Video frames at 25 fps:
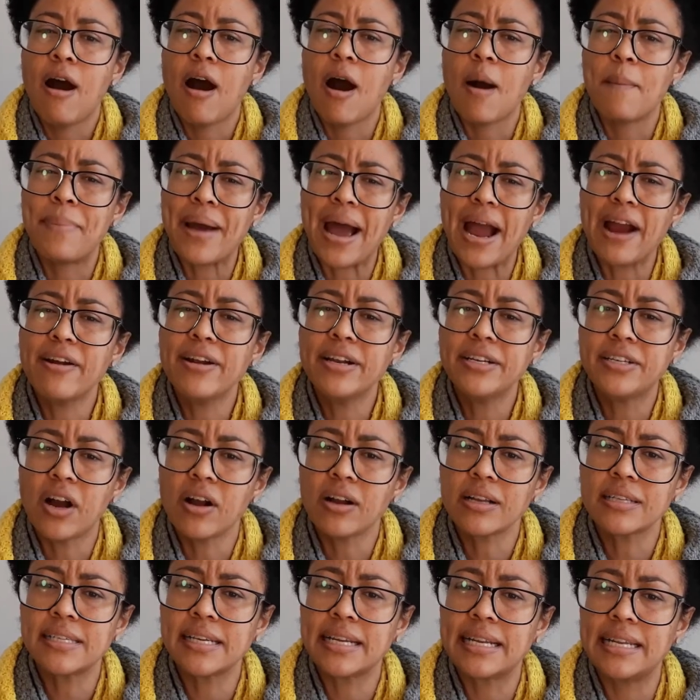are
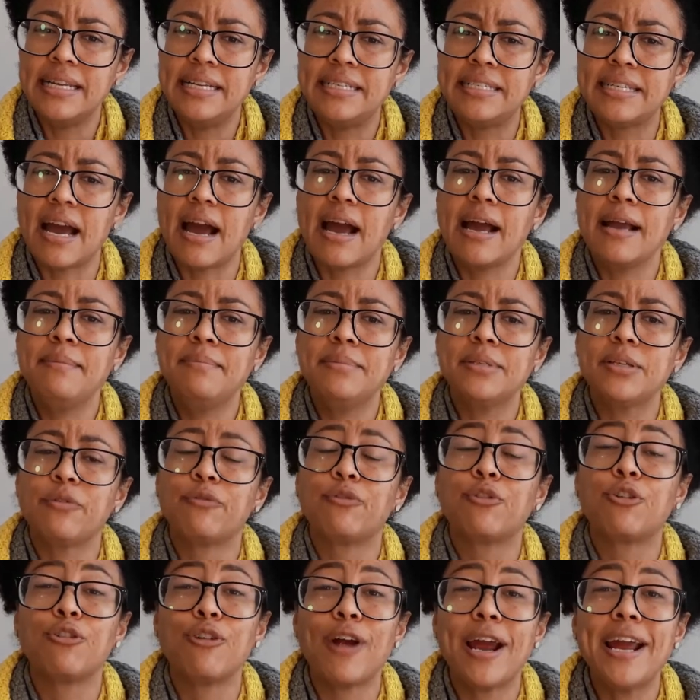paradoxically times
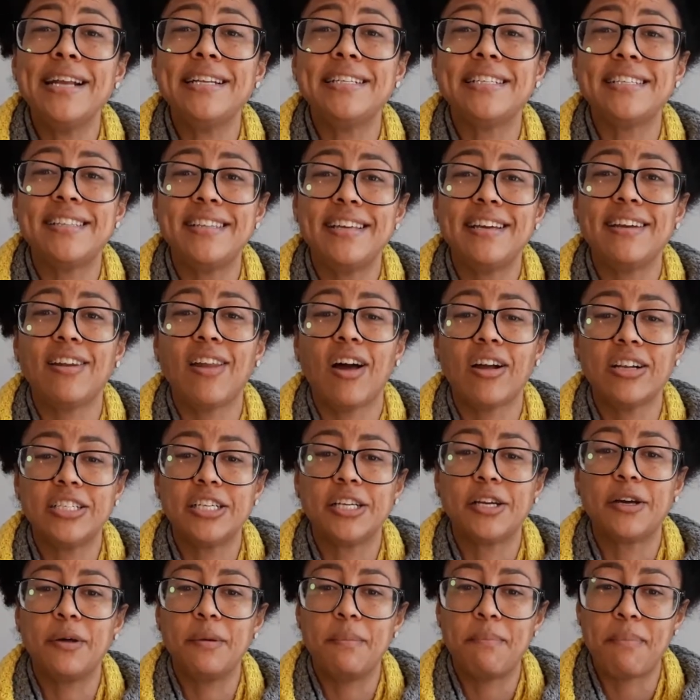of great
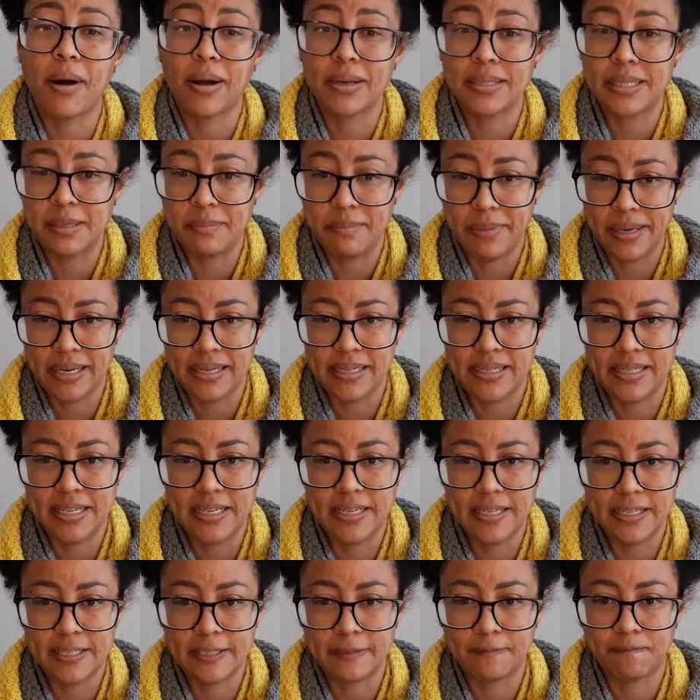theological
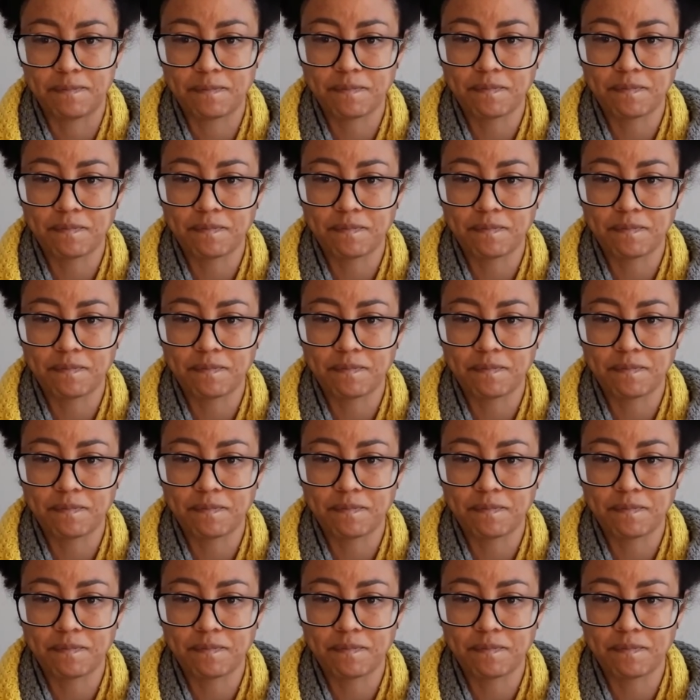possibilities."